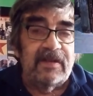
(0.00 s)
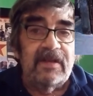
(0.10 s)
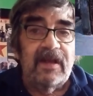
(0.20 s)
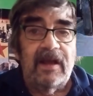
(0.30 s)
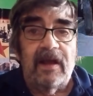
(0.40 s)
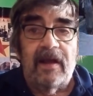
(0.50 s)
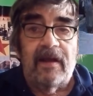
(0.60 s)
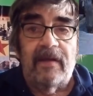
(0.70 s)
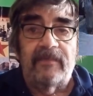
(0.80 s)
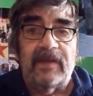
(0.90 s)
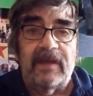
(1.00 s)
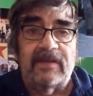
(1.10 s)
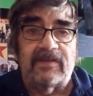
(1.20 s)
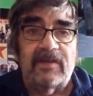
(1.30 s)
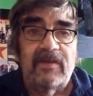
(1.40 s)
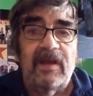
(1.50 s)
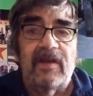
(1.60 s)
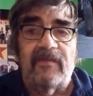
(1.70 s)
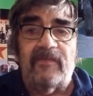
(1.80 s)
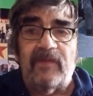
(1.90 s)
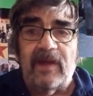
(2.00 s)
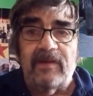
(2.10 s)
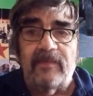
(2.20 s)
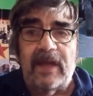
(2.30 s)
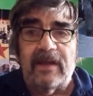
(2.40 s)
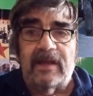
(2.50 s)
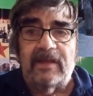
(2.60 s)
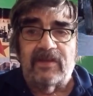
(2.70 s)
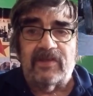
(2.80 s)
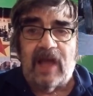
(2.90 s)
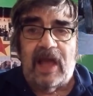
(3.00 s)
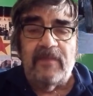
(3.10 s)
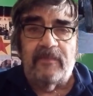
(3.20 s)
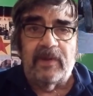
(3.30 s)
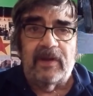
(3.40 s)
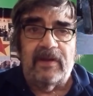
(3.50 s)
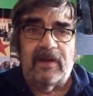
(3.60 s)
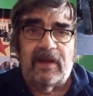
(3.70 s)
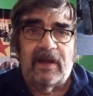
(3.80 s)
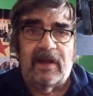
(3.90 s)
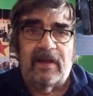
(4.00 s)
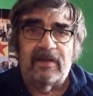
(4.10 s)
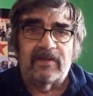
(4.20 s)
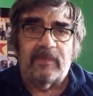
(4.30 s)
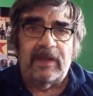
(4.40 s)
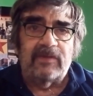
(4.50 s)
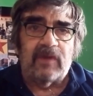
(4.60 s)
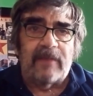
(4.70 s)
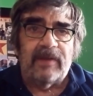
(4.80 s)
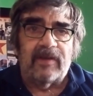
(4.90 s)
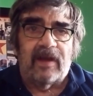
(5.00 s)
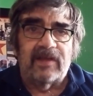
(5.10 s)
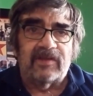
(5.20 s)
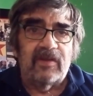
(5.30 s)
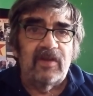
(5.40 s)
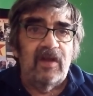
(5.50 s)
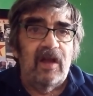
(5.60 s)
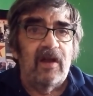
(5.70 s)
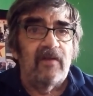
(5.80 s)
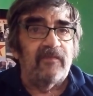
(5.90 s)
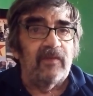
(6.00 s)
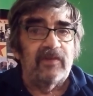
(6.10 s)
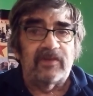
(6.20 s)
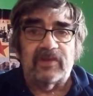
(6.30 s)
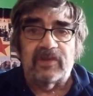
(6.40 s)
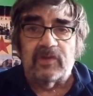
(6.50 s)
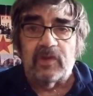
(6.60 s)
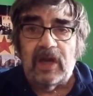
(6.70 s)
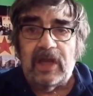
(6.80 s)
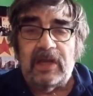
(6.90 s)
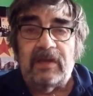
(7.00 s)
is fundamentally the same, but has been dramatized for the screen.